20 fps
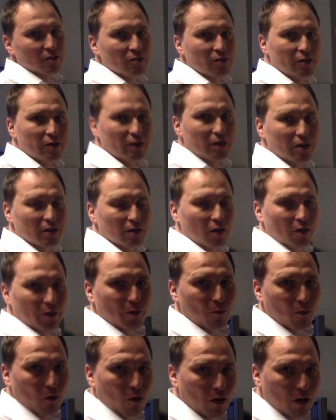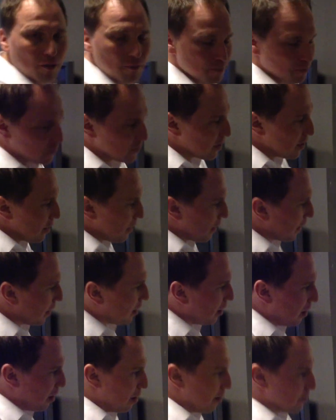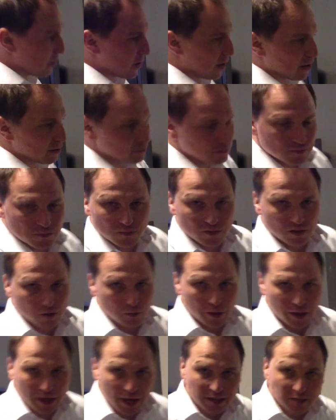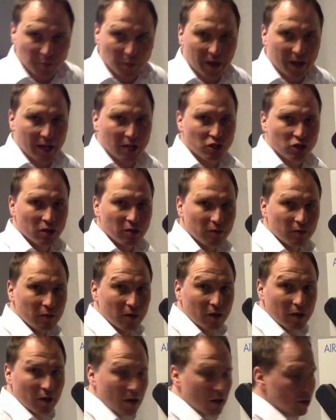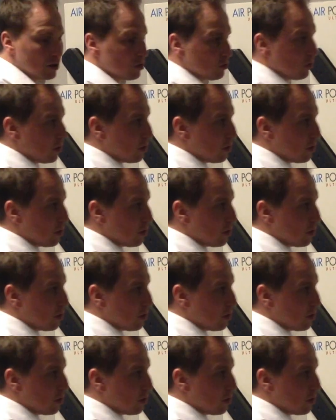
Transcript: on a wall. Quick explanation to